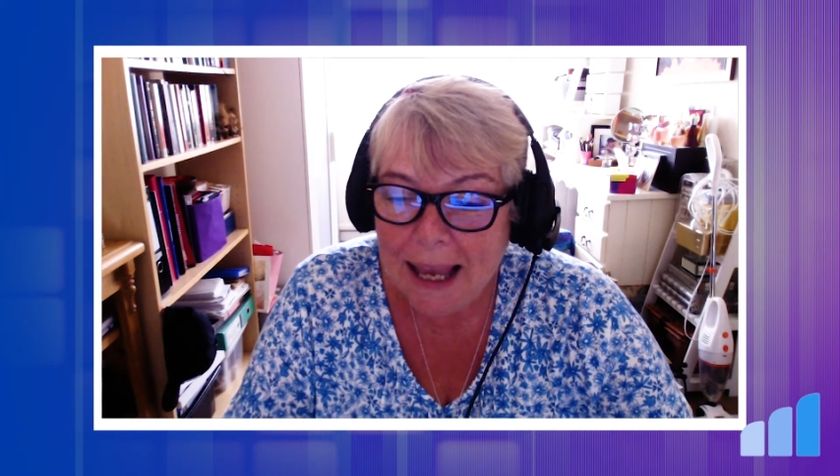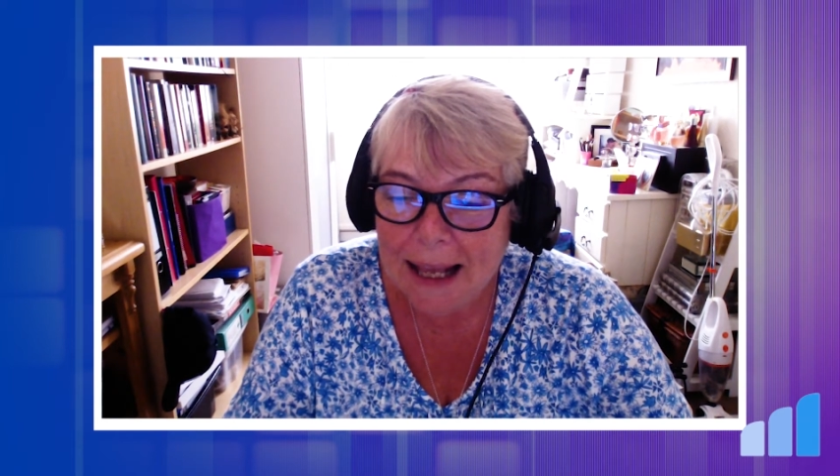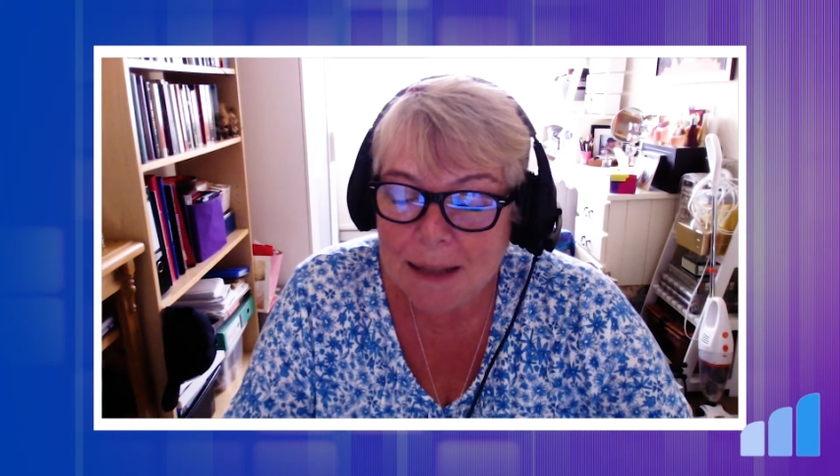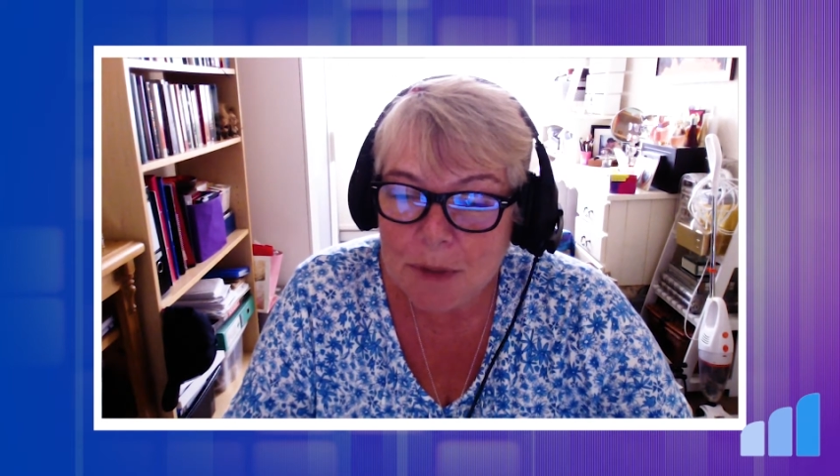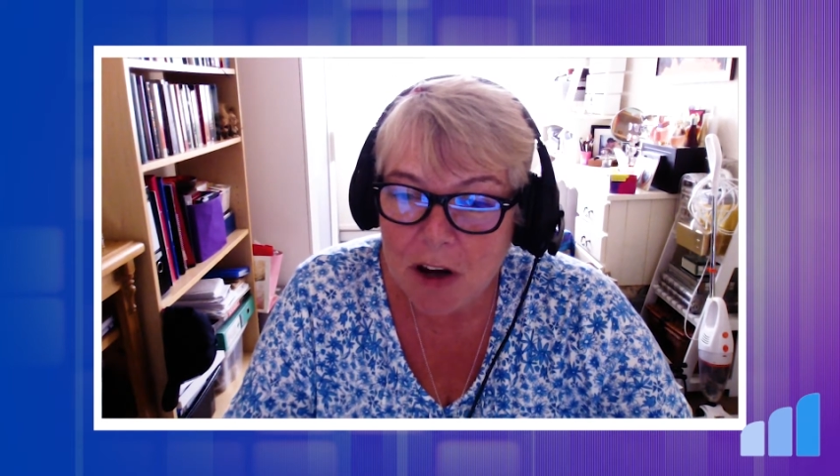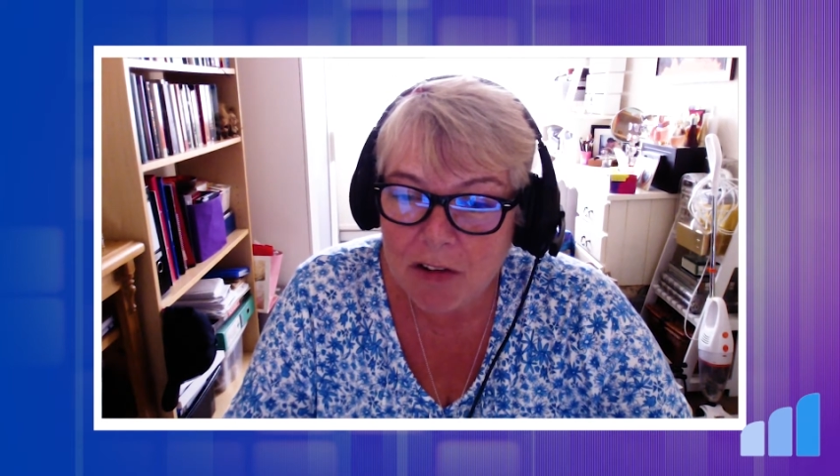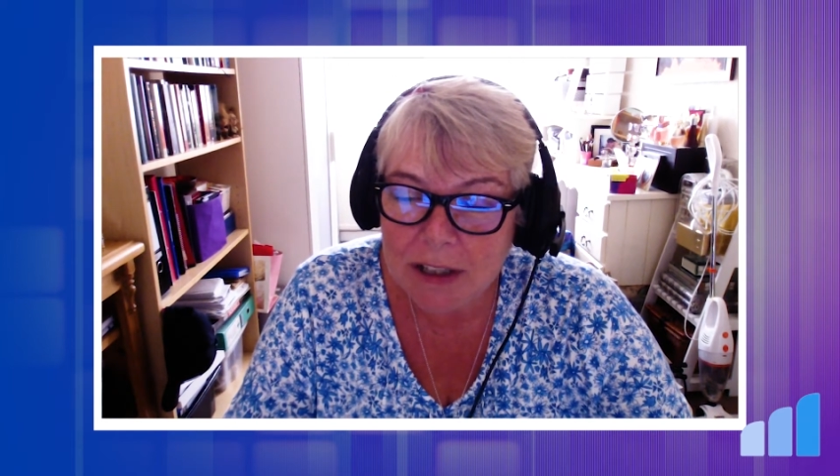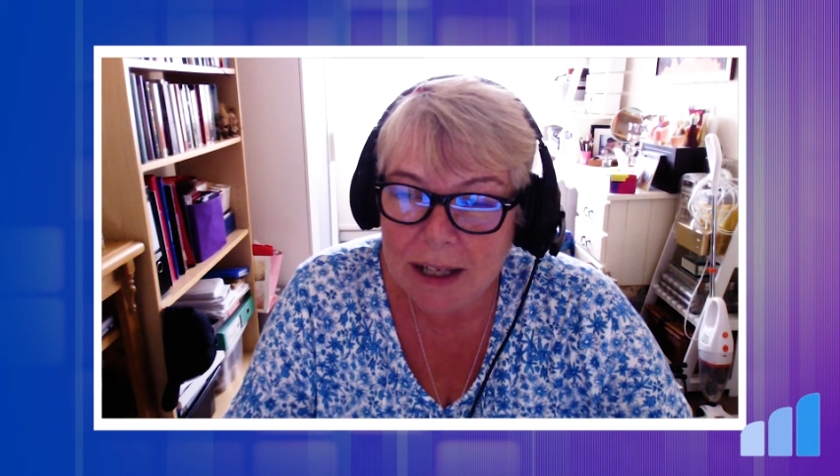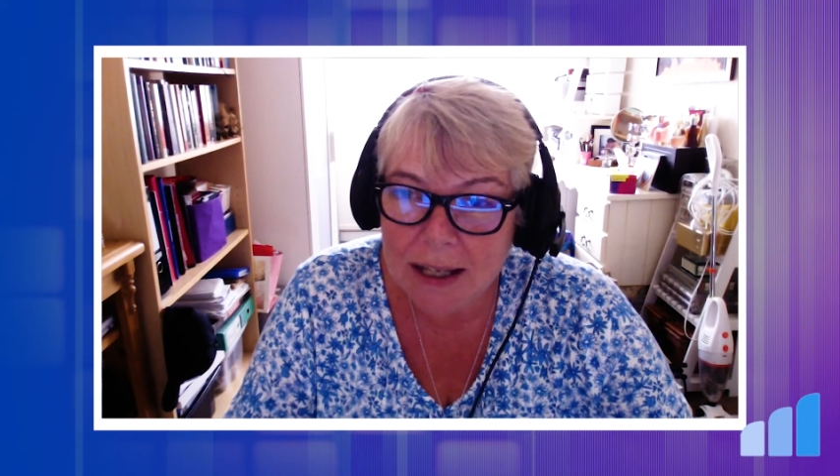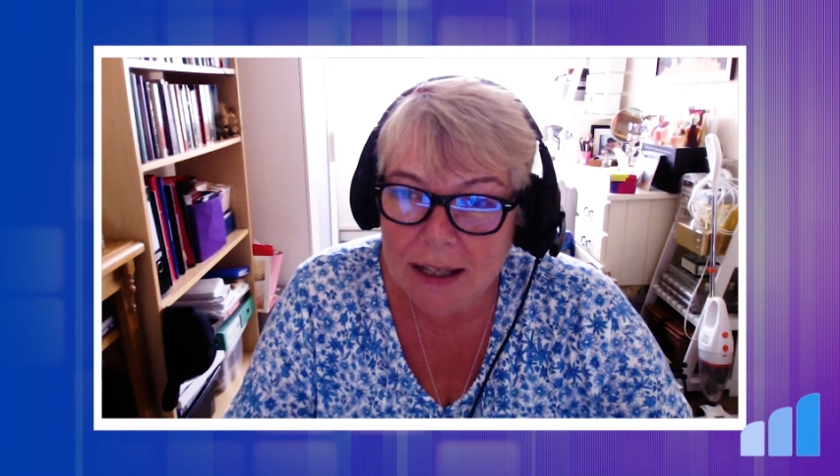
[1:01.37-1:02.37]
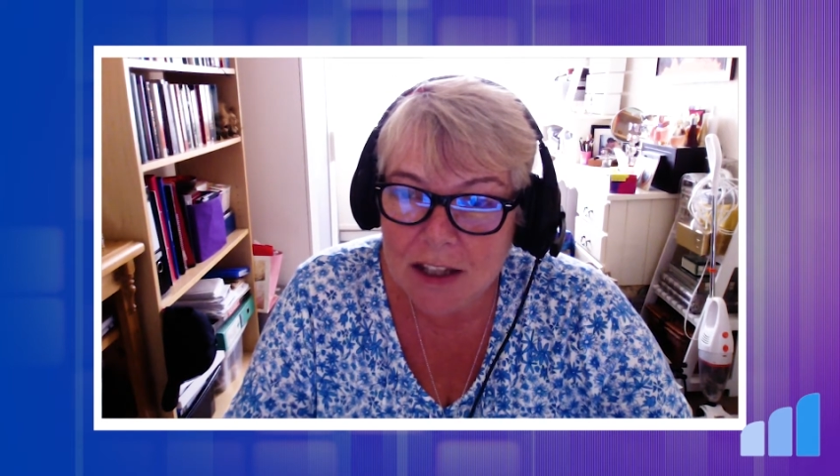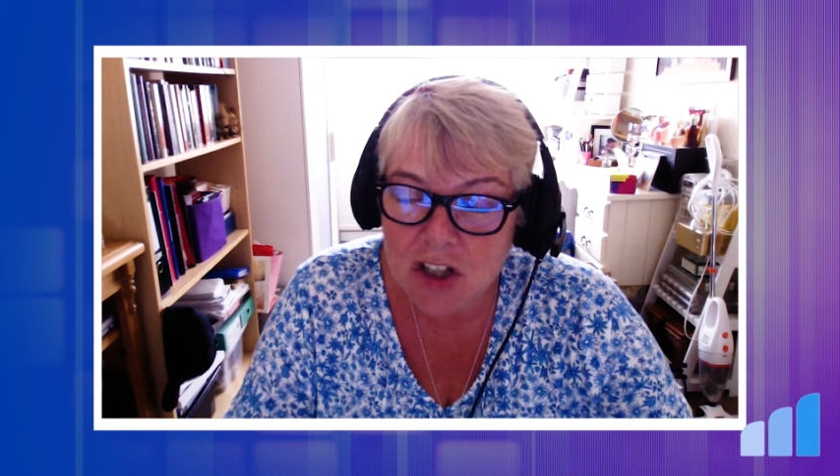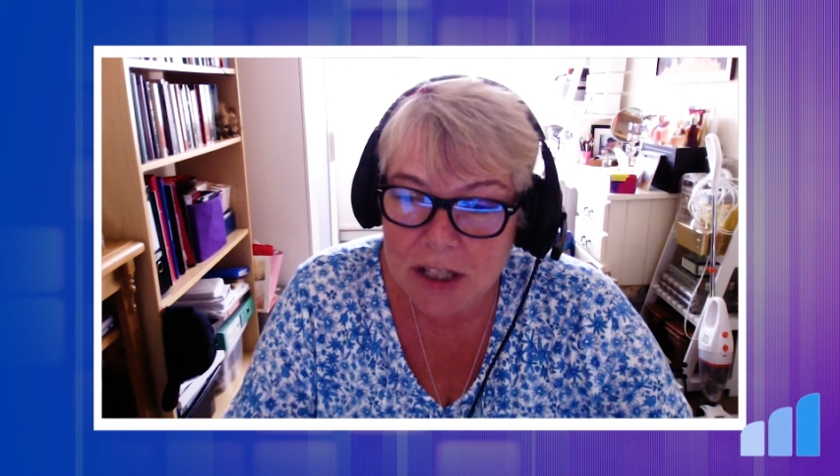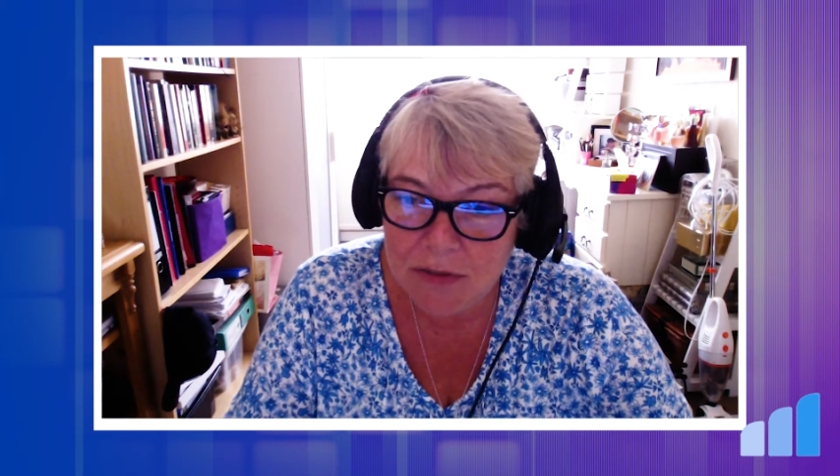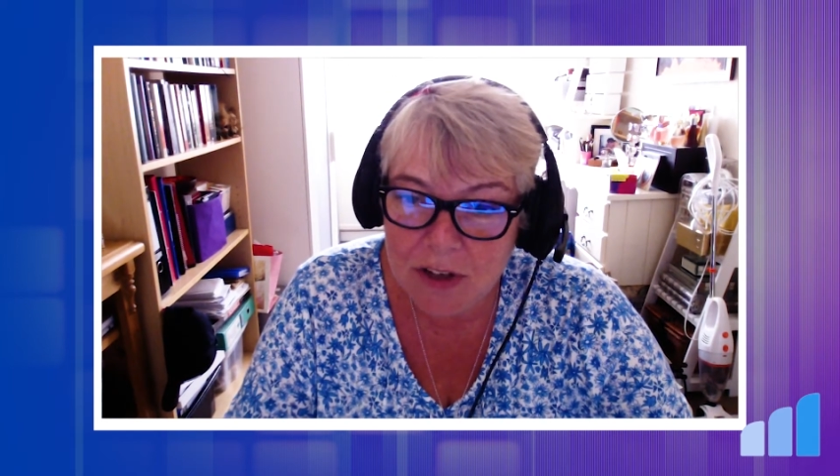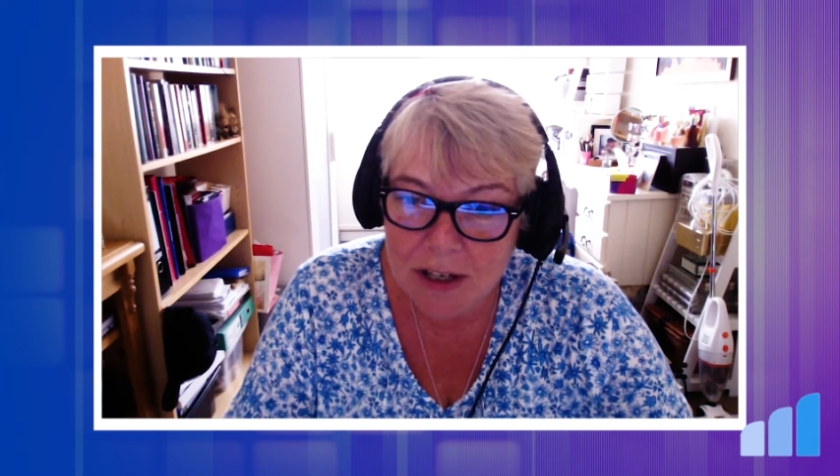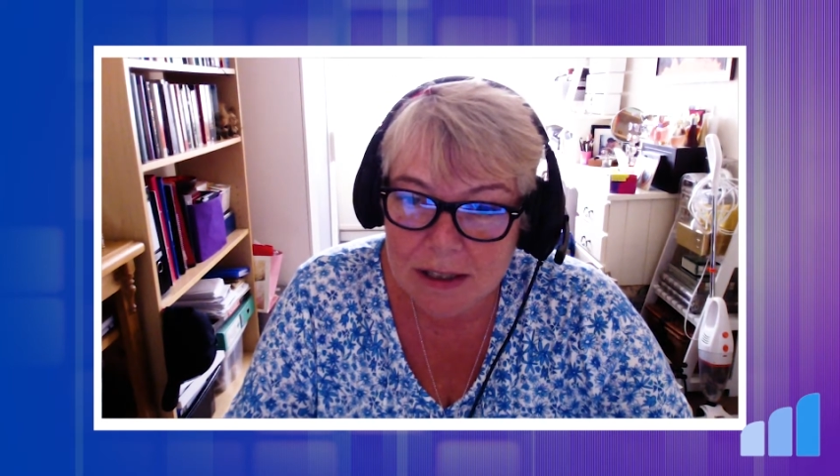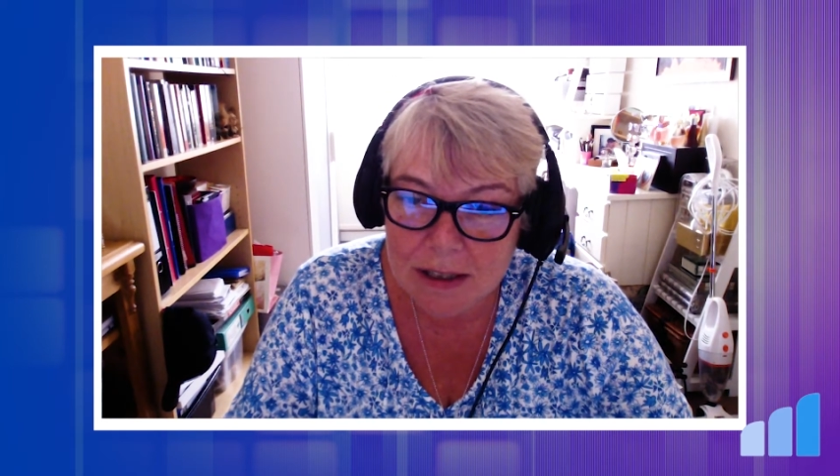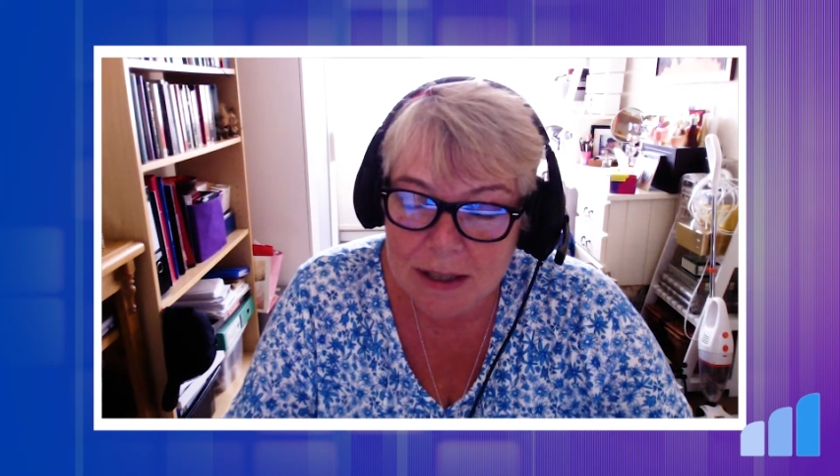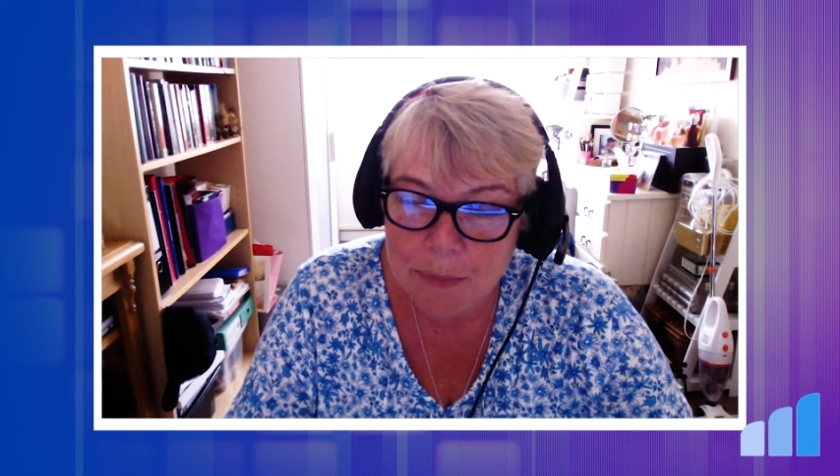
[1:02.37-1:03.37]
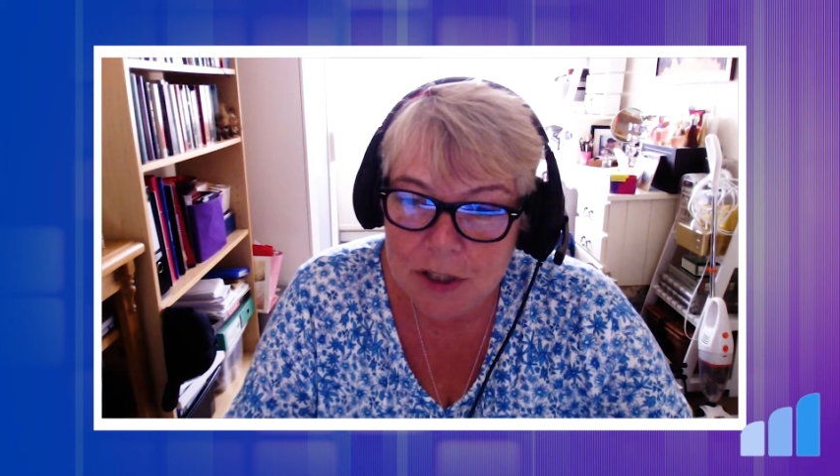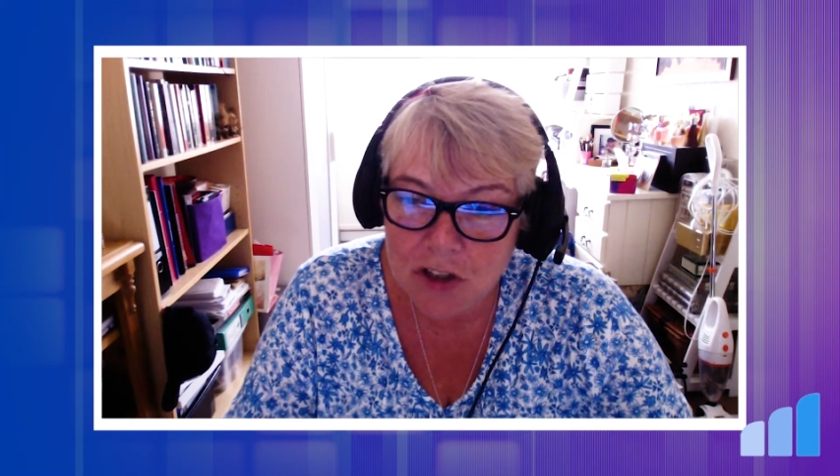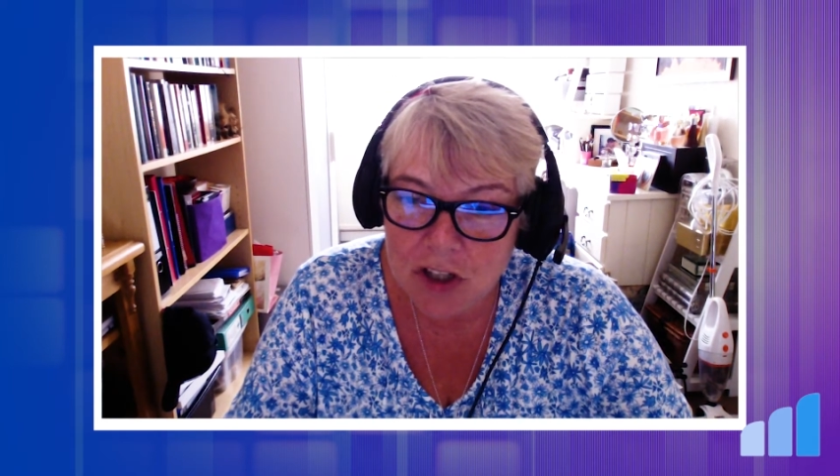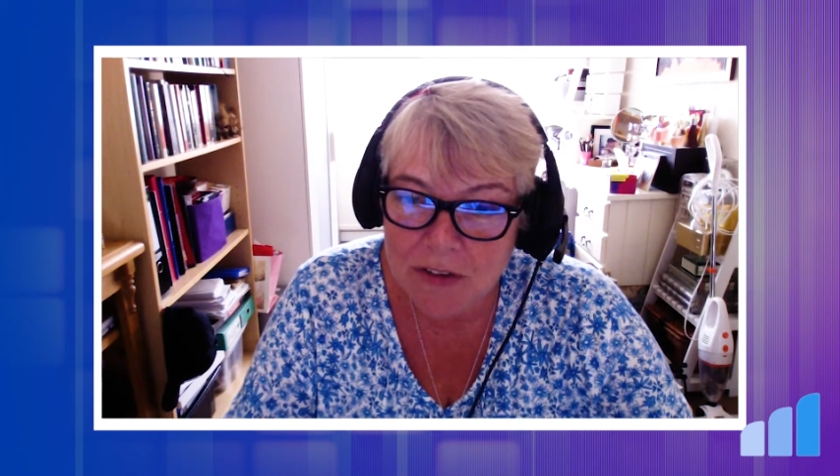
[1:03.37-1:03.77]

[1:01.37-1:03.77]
and I'm currently the chief nurse and deputy chief